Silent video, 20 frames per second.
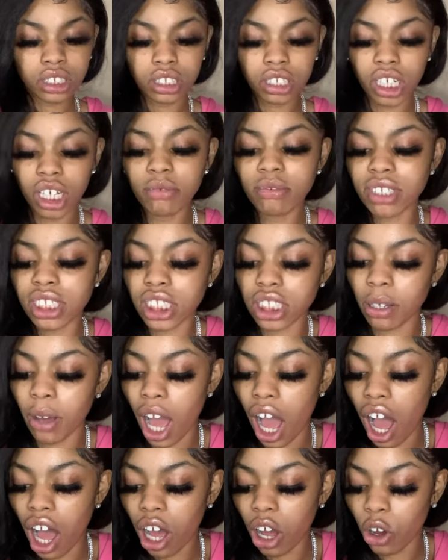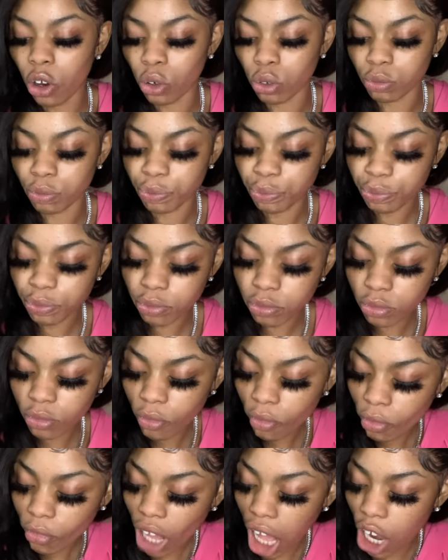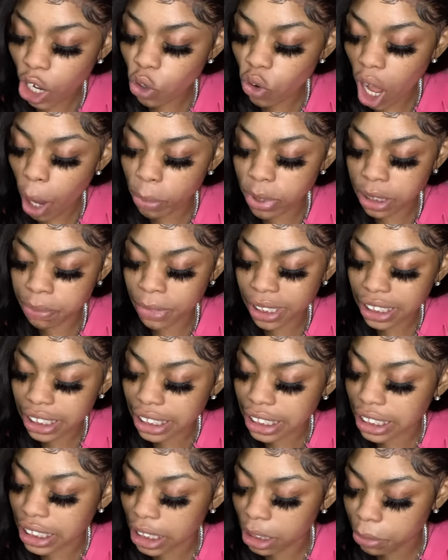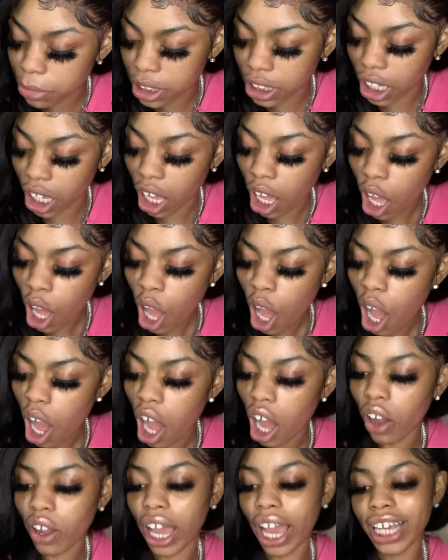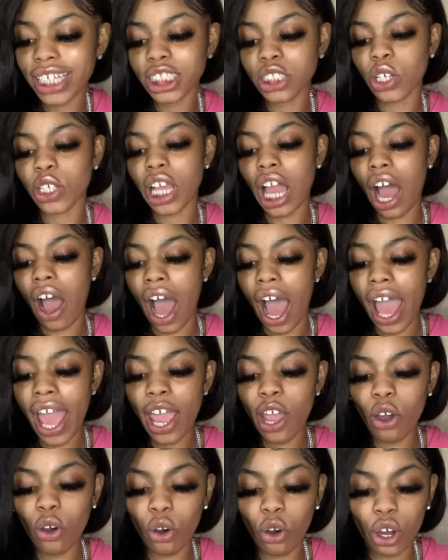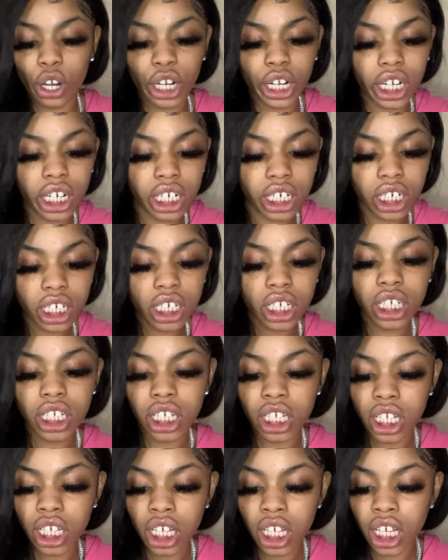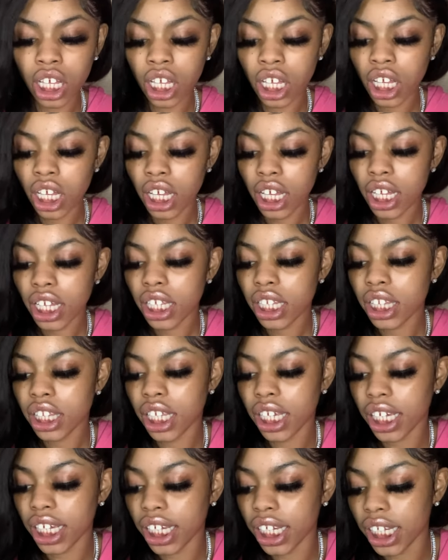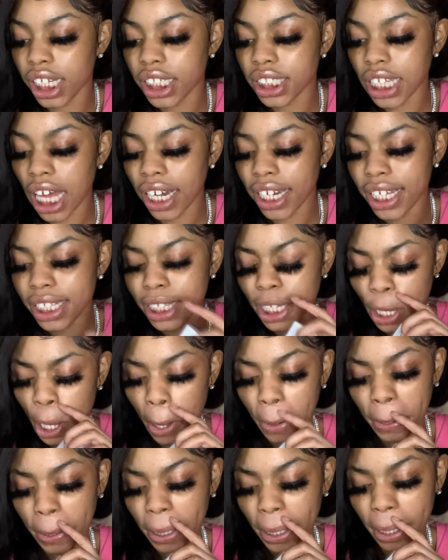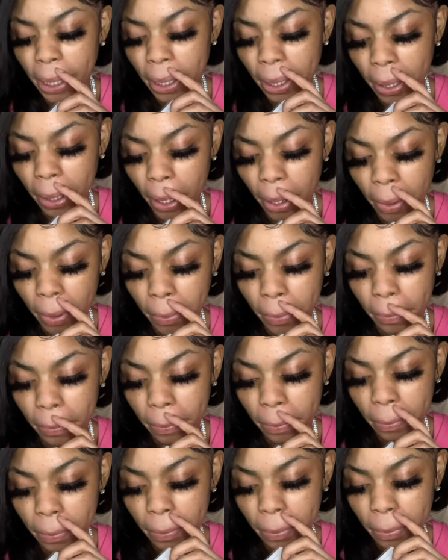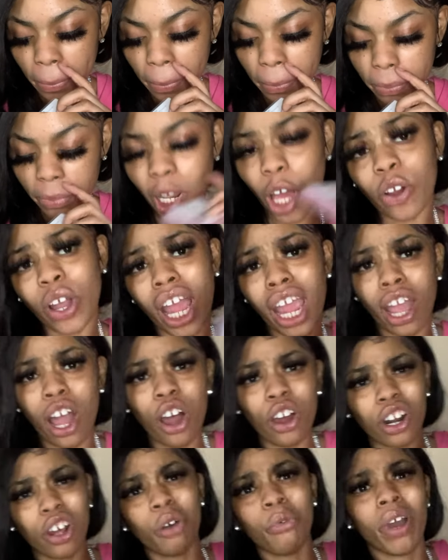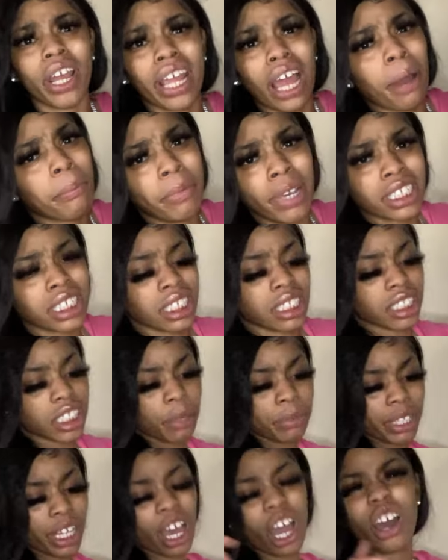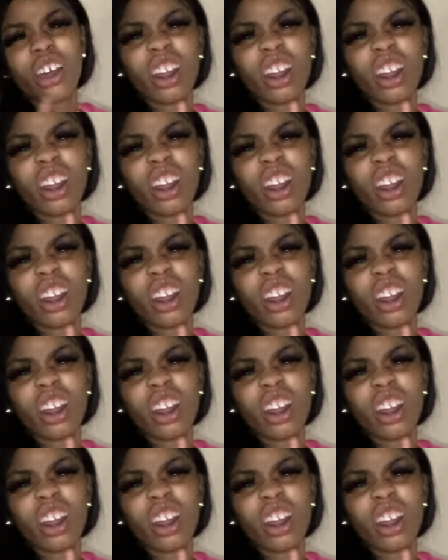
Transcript: it was some, oh, I knew I was missing something. Okay, so y'all, I had ordered these. I need to go get, um, okay, hold on, wait, I'm missing something. Hold